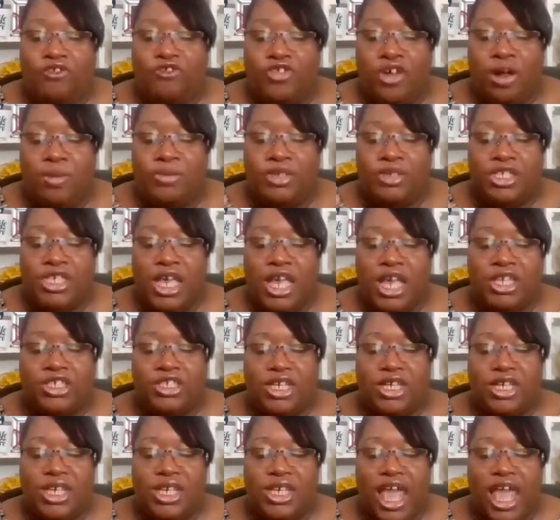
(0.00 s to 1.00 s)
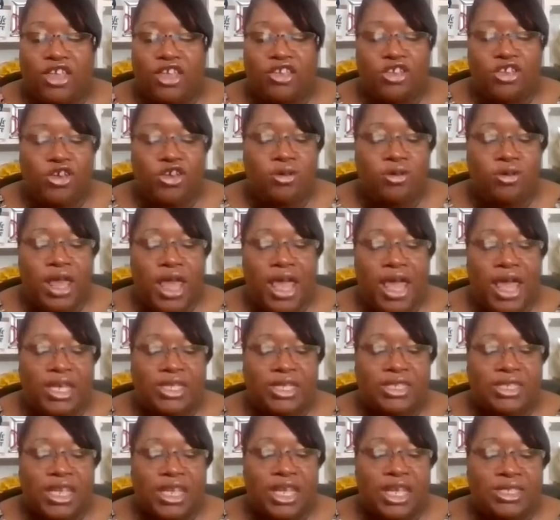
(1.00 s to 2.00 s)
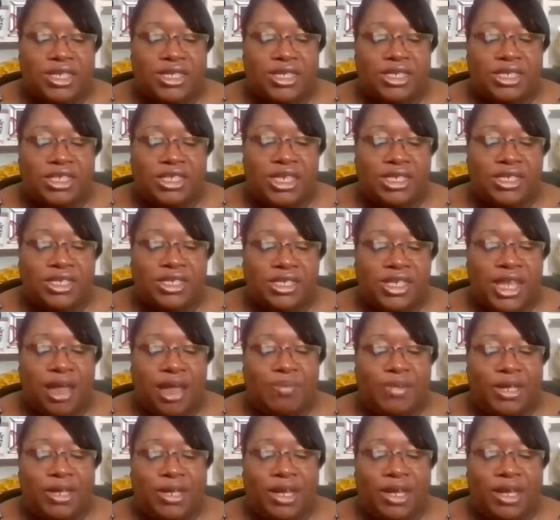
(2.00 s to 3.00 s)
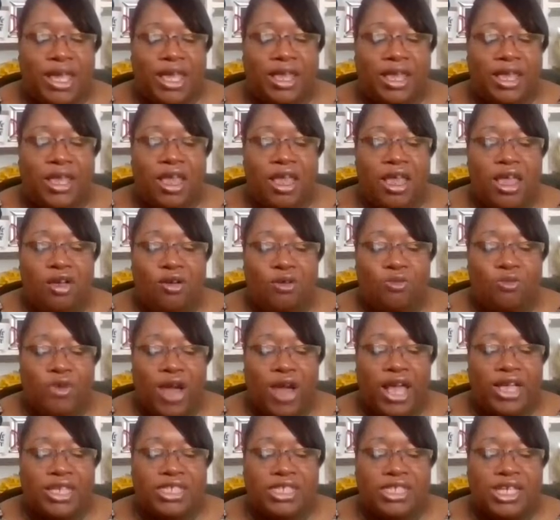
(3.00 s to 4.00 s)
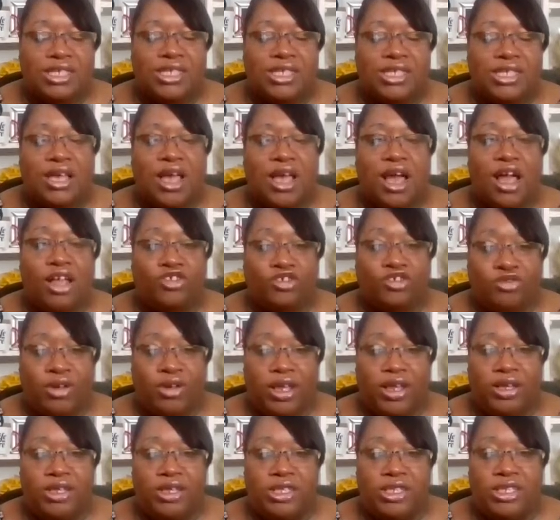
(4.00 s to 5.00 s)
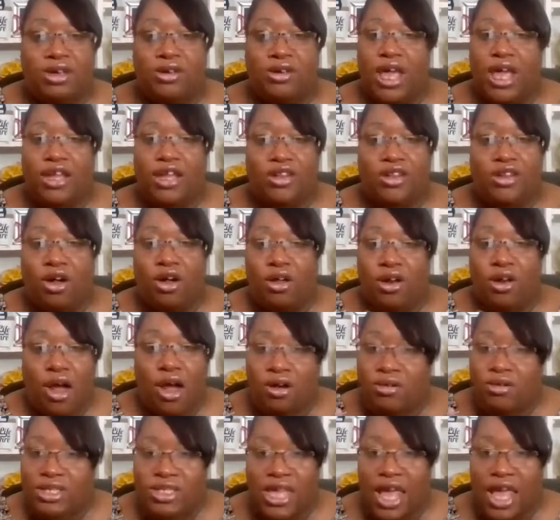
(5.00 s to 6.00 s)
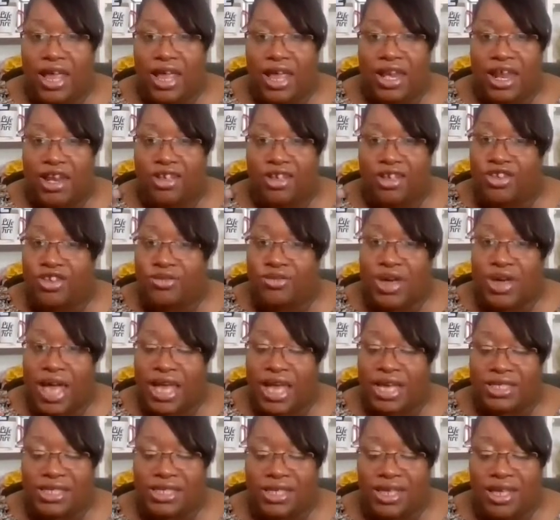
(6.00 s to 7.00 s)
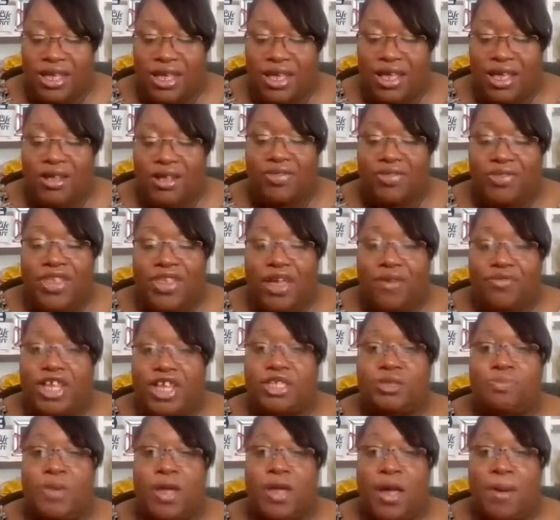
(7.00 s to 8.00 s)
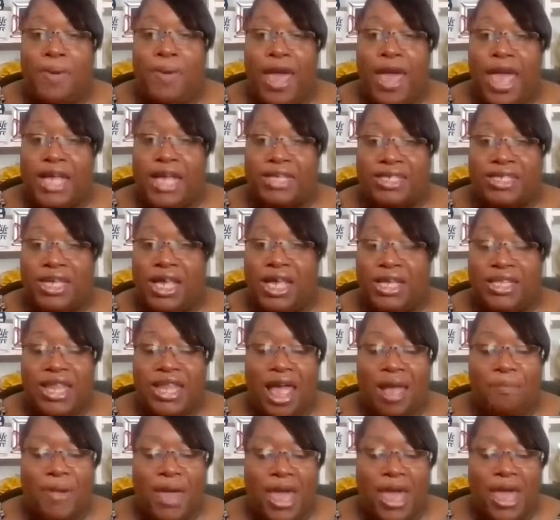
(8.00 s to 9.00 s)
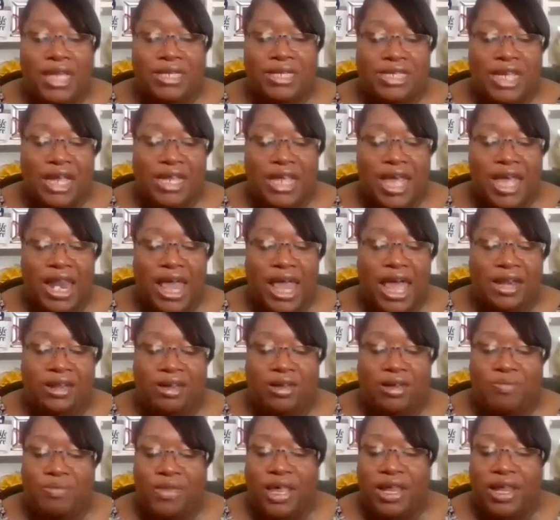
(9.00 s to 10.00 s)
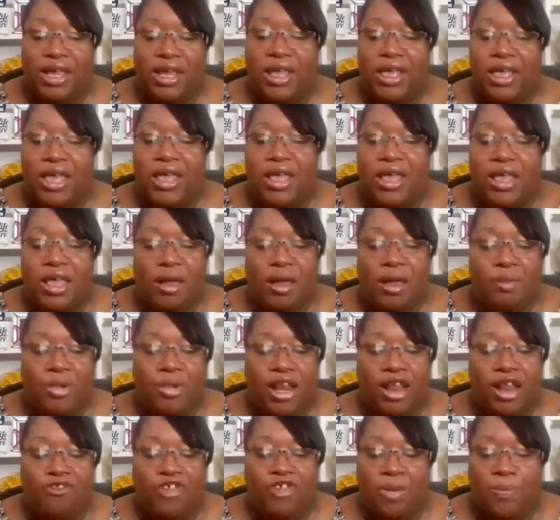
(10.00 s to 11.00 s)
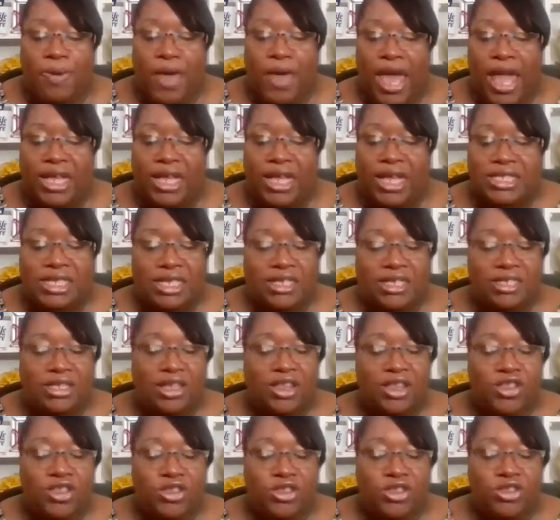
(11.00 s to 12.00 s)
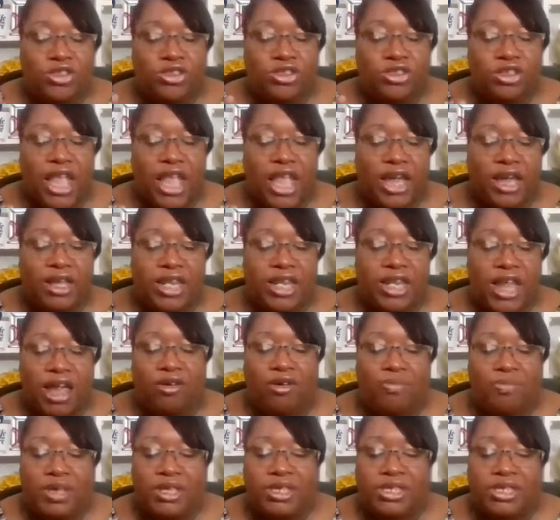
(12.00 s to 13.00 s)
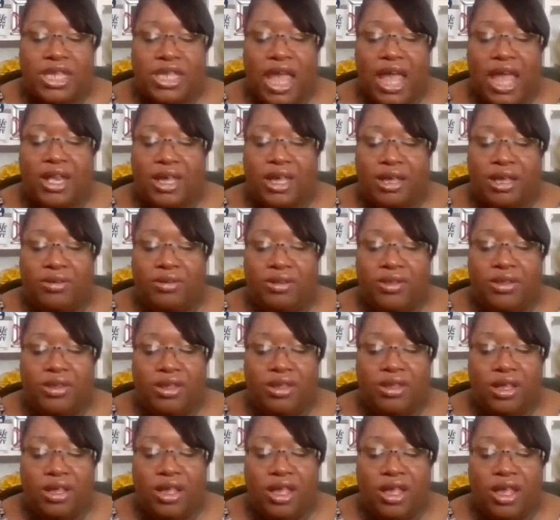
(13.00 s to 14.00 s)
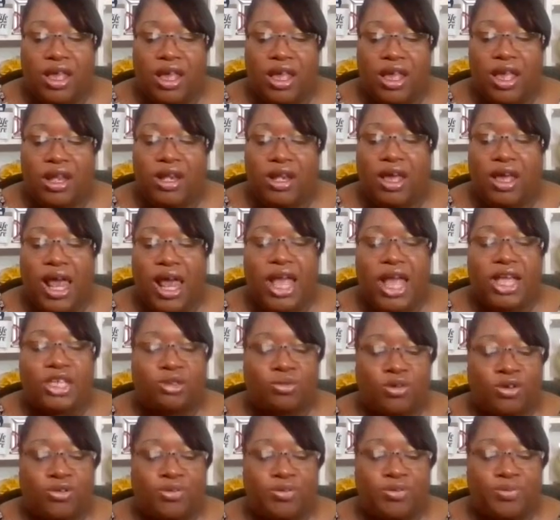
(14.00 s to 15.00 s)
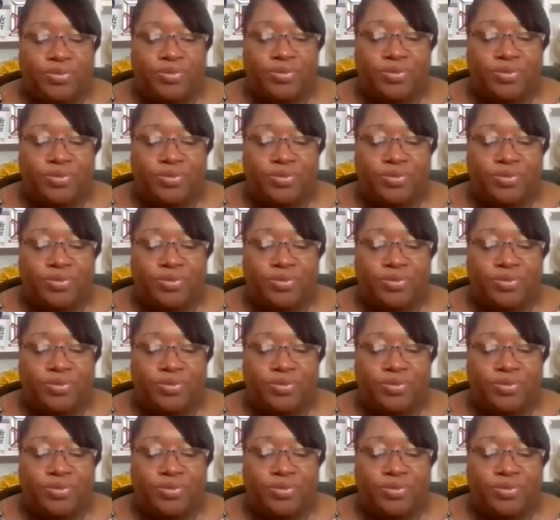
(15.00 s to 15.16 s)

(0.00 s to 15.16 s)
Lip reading: from teaching that U.S. is a systemically racist country. So they can no longer say that the U.S., if this bill passes, it has not passed, it hasn't got out of committee, but if it passes, that could never be stated in the classroom.